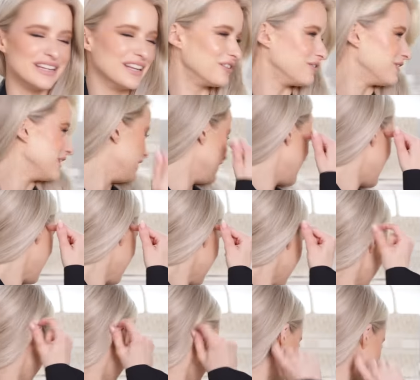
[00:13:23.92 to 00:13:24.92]
in this
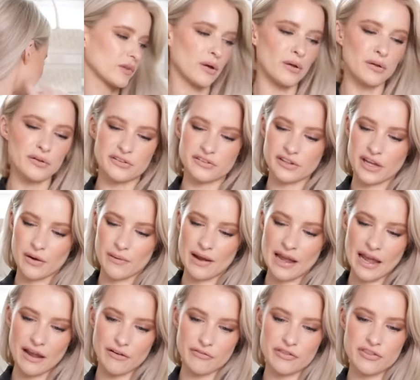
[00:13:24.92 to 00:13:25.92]
video. Also, I
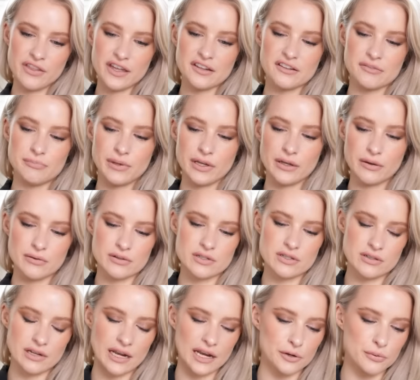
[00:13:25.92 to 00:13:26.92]
have this
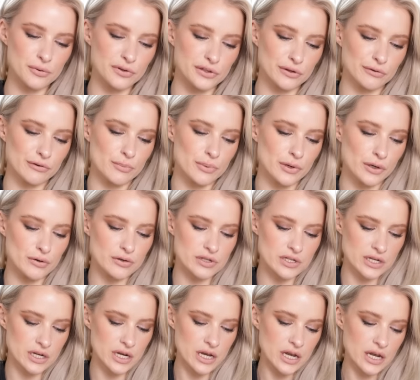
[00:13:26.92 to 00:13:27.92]
boot, Aquazzura
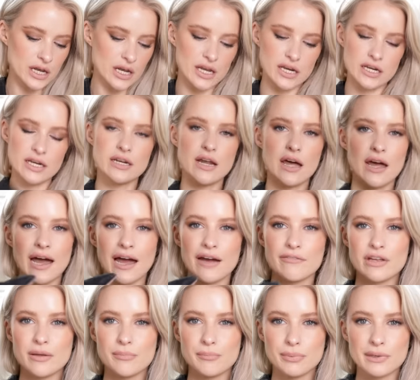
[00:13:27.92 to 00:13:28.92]
boot, and I
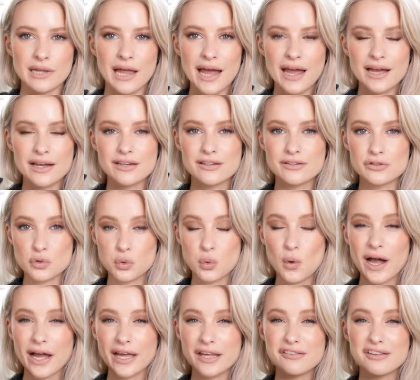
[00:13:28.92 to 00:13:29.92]
have it in black
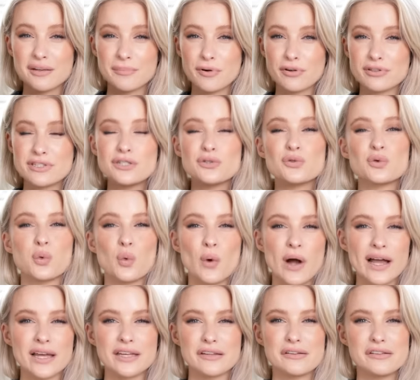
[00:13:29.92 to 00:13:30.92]
twice. I bought it
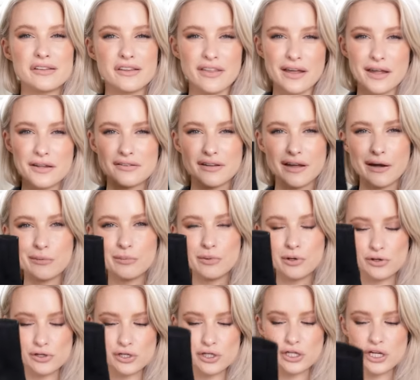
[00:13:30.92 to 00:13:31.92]
twice. That's how
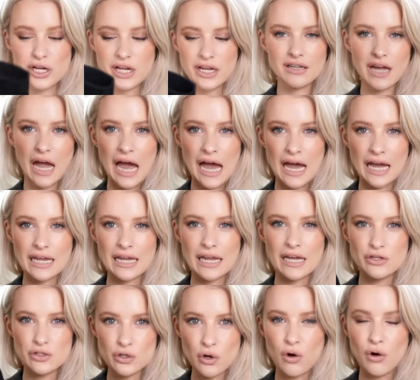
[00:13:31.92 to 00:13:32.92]
much I
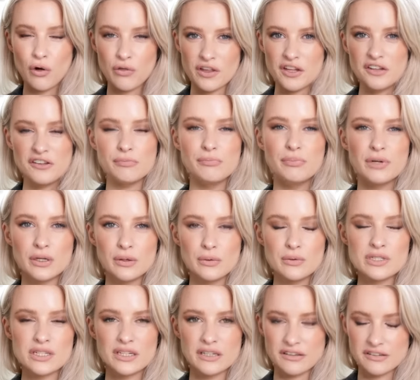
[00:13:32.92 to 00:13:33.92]
adore this
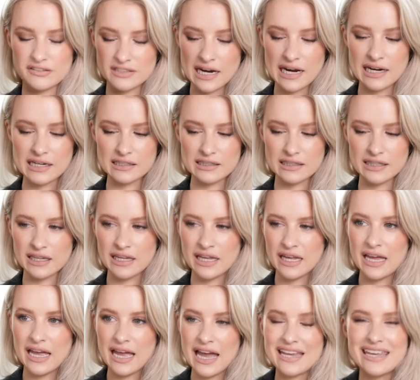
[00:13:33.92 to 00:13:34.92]
boot and style.
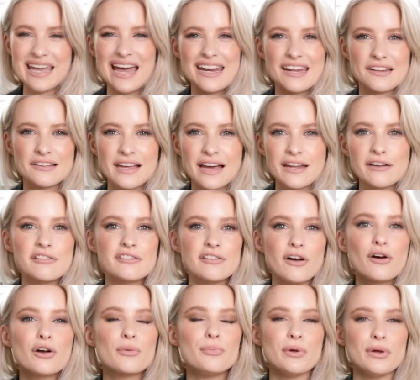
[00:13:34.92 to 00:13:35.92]
Again, it's kind of
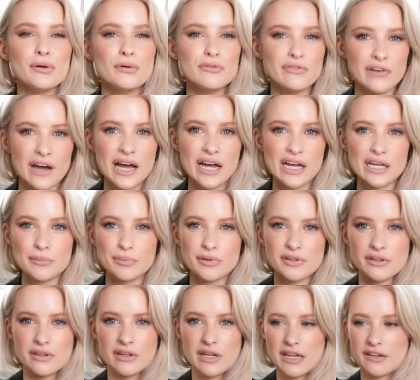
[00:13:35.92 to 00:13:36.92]
sock boot
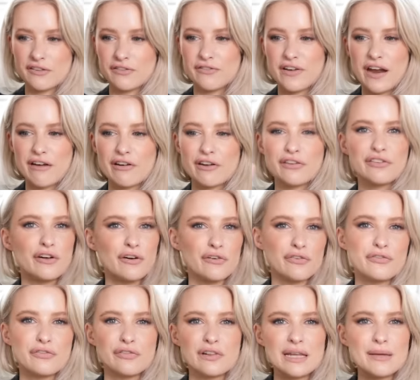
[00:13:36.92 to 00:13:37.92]
vibes. It's very sort
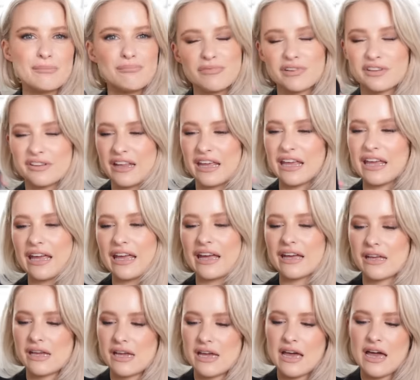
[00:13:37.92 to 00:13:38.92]
of
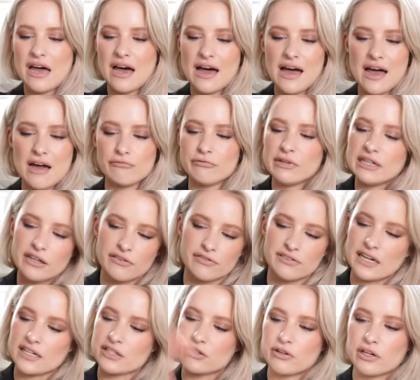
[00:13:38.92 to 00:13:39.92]
flimsy, uh, really
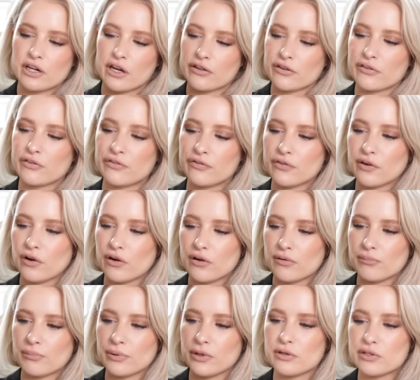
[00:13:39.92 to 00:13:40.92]
flattering on the
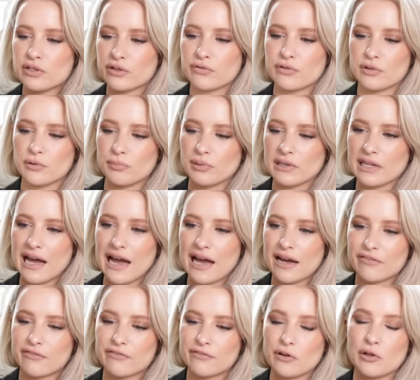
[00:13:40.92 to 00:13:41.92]
foot, beautiful
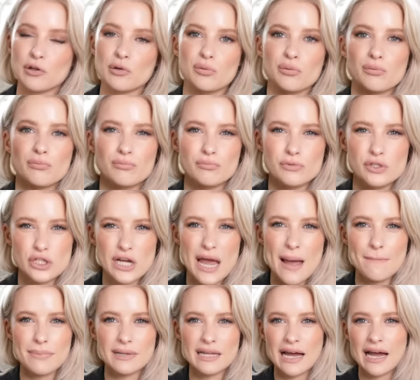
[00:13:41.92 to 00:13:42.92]
black, full
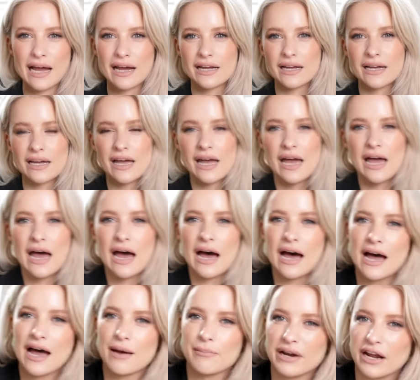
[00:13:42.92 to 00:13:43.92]
jet black.
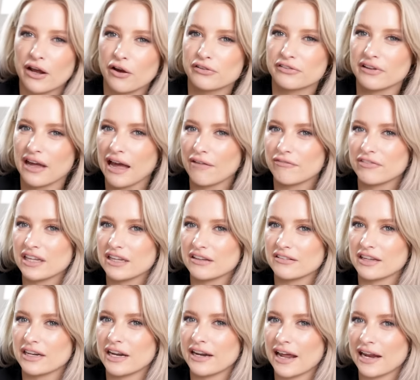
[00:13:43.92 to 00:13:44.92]
Uh, but I also have
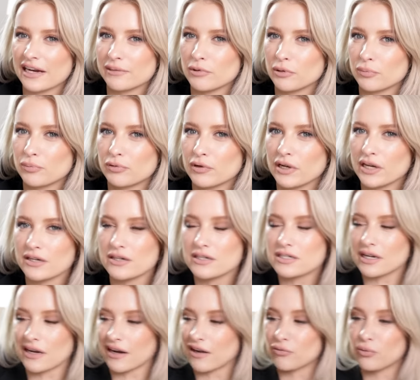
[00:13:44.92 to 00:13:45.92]
these in an animal
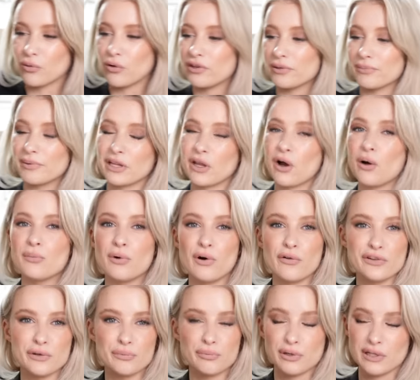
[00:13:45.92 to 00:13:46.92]
print, and I've worn them a lot
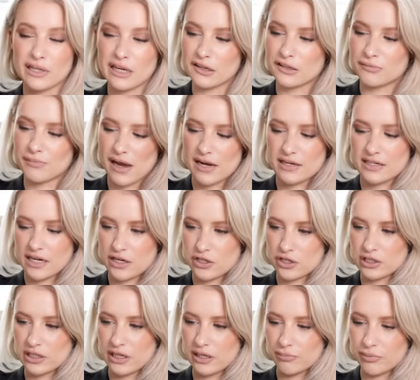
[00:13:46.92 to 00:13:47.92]
more than you probably expect
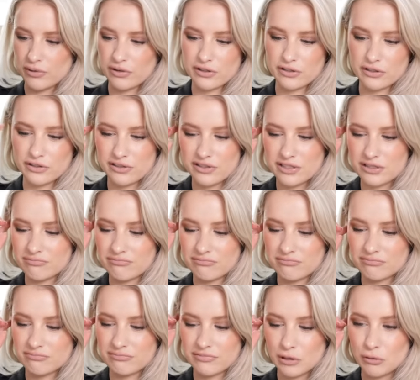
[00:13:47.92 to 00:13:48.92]
actually, but they're just
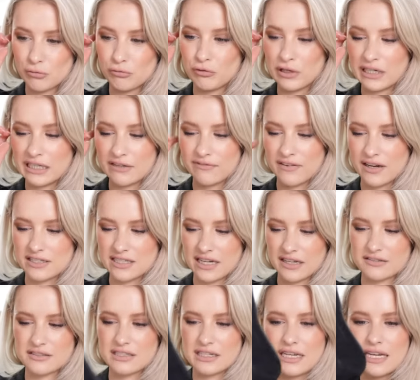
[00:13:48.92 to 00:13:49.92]
a really
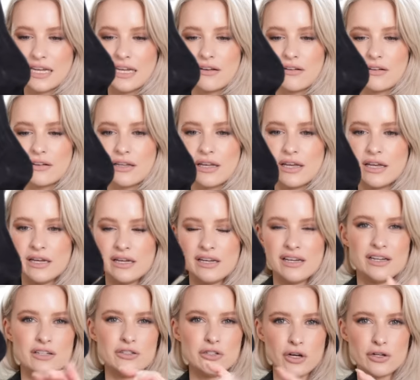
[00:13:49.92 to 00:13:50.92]
fantastic heel,
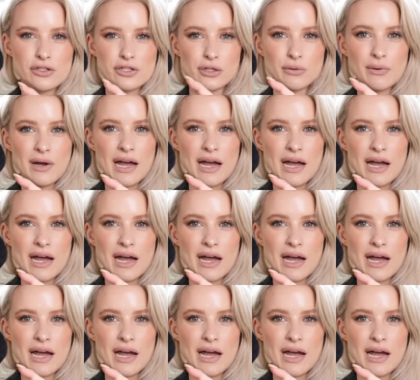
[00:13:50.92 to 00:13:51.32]
not too